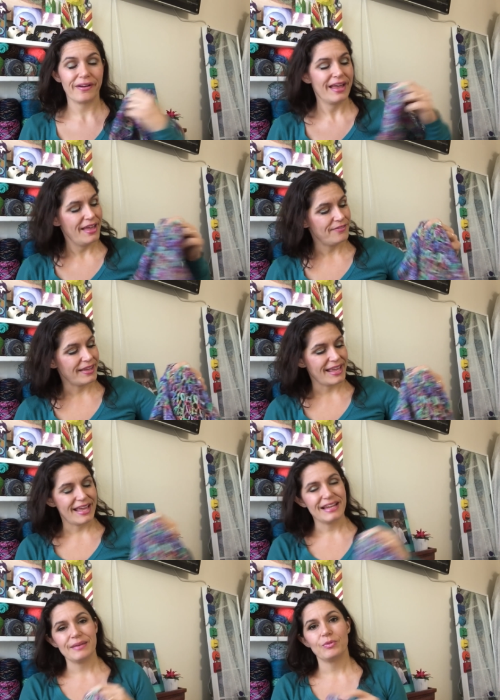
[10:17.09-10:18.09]
If I
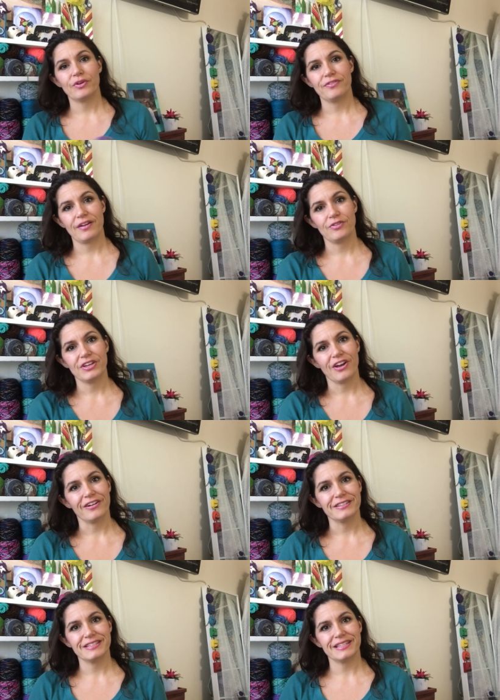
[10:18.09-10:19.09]
get any more favorite
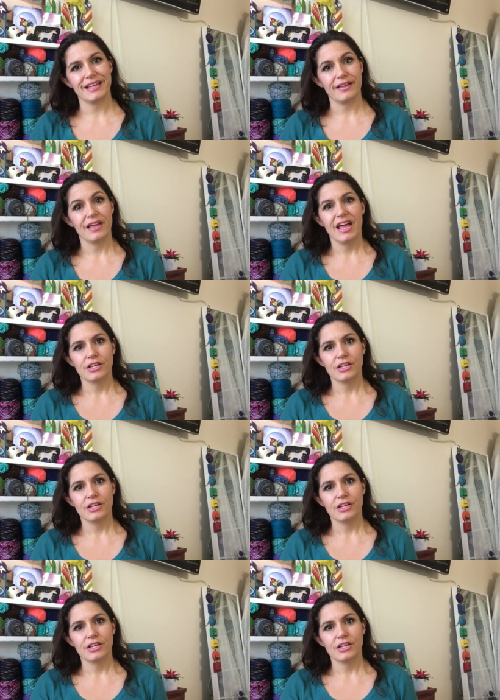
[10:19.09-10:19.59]
yarns that